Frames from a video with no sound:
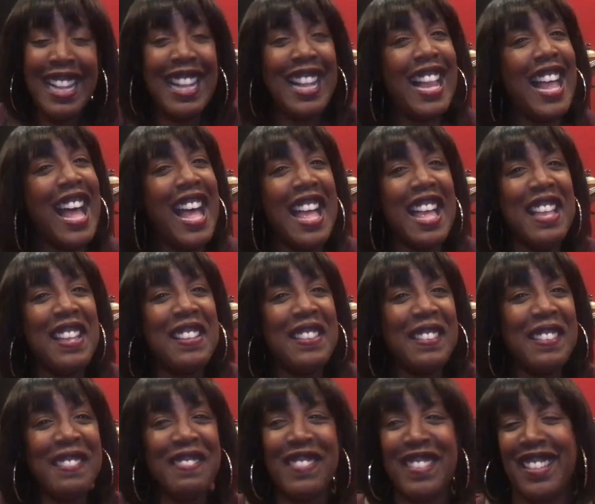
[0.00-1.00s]
la.
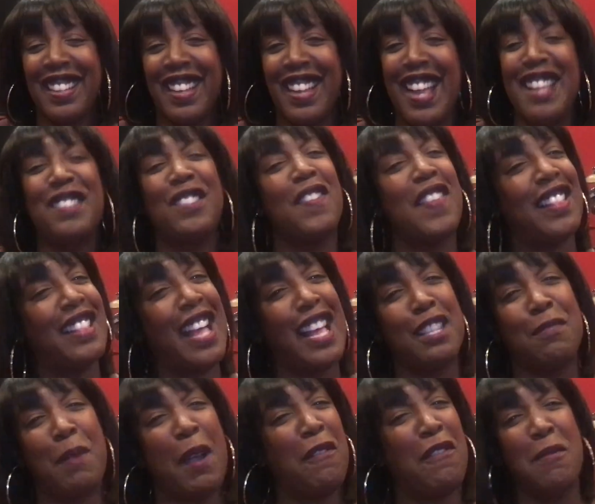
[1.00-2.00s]
I stole that
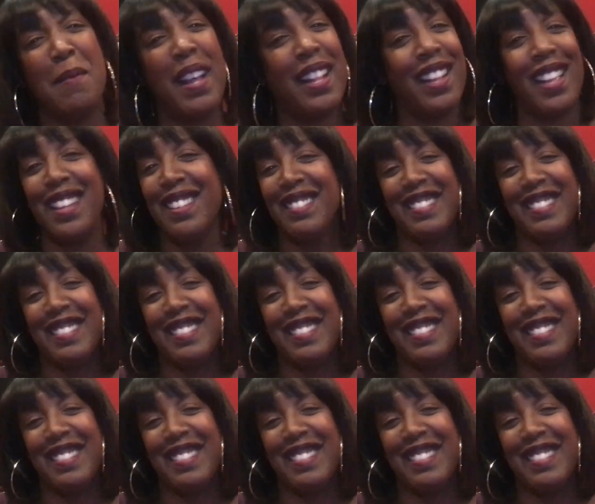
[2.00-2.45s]
last part from Ella.